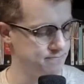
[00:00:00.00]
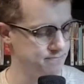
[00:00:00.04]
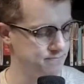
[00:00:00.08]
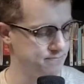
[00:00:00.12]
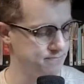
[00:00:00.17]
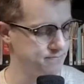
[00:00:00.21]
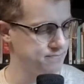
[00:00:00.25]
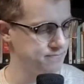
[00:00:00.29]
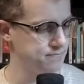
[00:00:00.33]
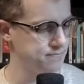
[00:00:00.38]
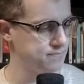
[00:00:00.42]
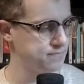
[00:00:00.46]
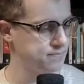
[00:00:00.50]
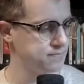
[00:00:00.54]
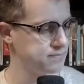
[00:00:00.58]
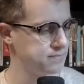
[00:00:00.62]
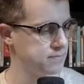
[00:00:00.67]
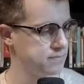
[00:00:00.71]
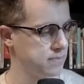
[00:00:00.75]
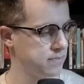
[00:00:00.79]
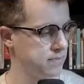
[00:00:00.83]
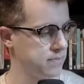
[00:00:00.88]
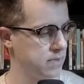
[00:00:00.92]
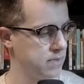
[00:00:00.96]

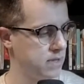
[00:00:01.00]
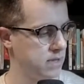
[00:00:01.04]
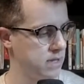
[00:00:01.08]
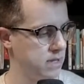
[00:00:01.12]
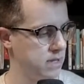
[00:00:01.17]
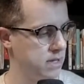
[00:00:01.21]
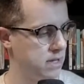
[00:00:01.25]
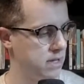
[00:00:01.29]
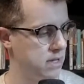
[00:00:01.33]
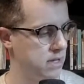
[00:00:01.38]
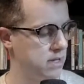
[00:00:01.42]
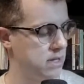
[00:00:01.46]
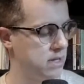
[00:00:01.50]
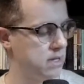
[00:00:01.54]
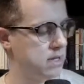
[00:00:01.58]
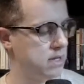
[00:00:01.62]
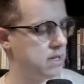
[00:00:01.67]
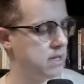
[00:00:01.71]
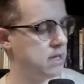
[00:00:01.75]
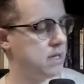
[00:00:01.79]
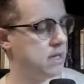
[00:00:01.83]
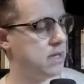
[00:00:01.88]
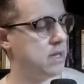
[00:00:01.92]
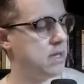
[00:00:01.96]

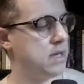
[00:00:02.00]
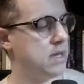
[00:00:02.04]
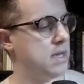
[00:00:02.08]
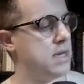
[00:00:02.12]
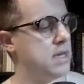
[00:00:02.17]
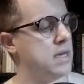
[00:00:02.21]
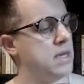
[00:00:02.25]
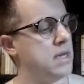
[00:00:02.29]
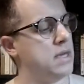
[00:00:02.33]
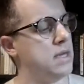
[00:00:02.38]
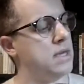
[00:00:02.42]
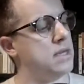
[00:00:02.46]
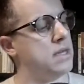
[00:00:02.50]
(silence)